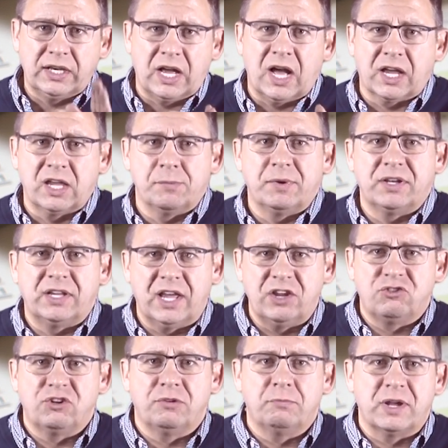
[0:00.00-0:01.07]

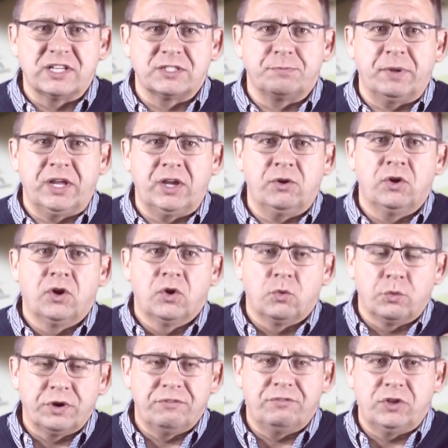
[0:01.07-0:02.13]
documentation must be
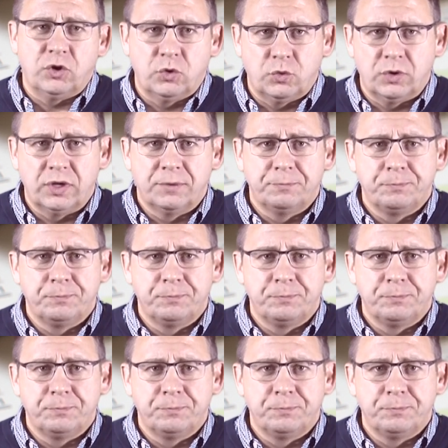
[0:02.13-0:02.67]
reviewed.